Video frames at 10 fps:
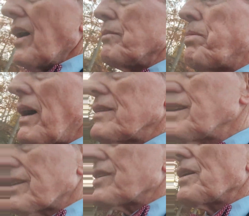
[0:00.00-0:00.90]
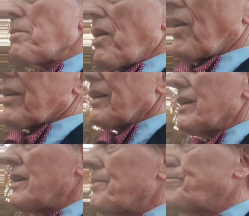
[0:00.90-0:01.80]
of politics in
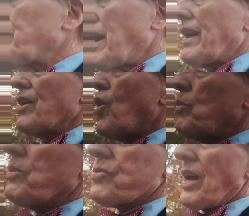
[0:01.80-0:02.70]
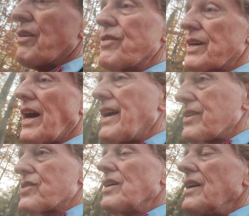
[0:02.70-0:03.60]
America, and in almost every
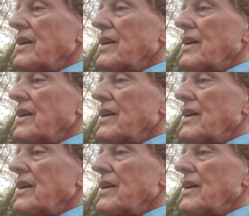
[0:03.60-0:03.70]
case,